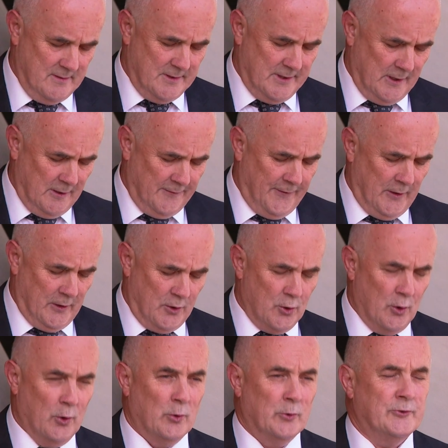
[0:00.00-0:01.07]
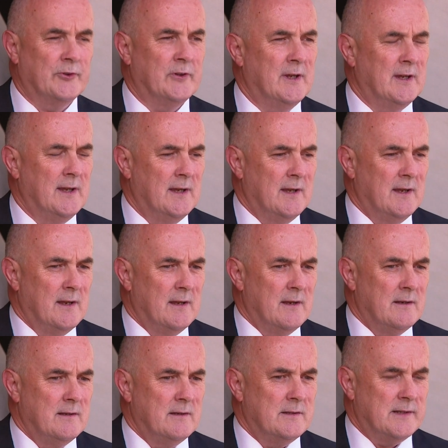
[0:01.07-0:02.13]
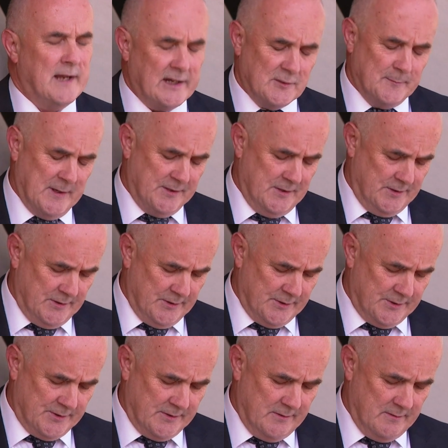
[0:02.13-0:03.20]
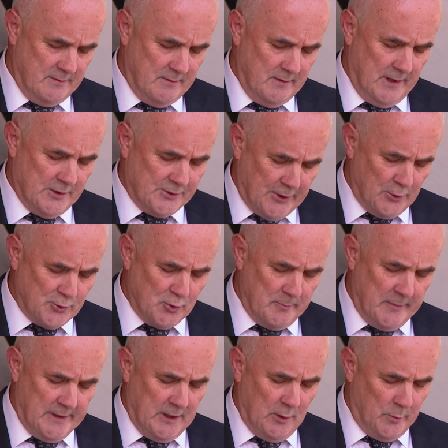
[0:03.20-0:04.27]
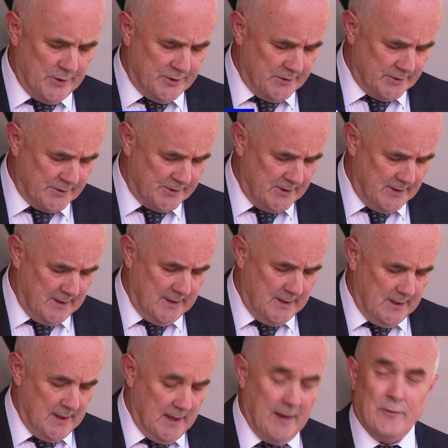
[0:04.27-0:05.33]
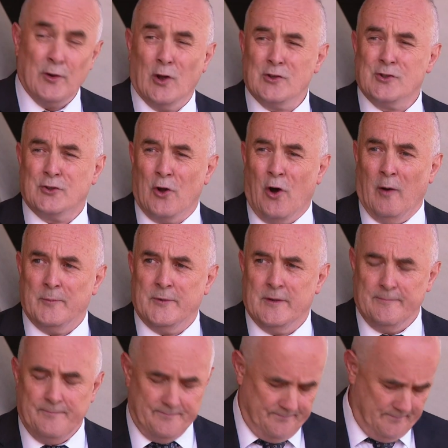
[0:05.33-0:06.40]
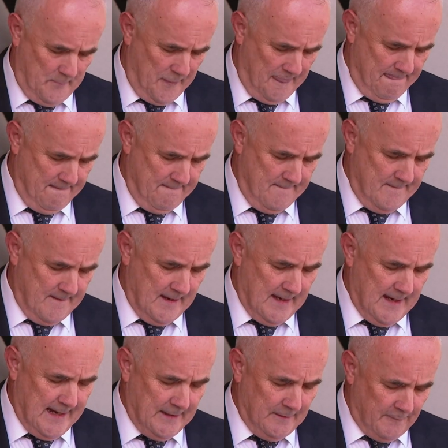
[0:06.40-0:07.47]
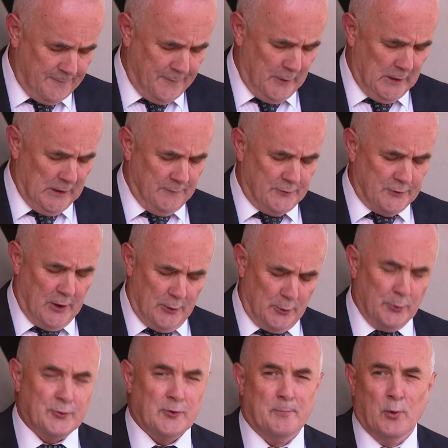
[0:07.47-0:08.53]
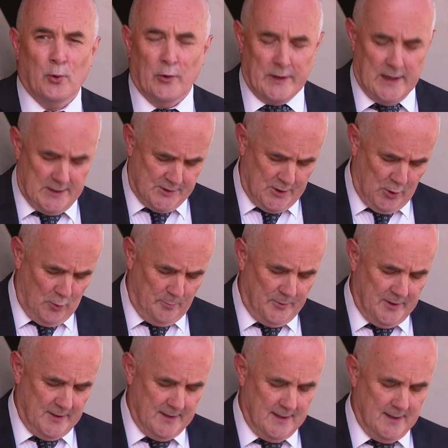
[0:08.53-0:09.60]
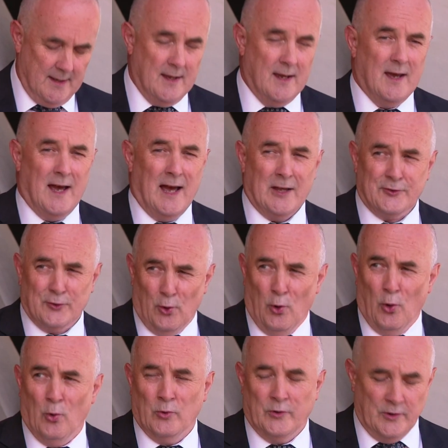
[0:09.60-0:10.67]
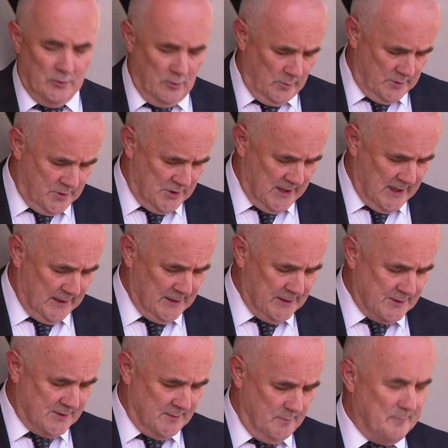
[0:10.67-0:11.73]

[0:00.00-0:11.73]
telephone calls, text messages, and social media wishes have not stopped. And the feeling of total support has helped us all deal with Charlie's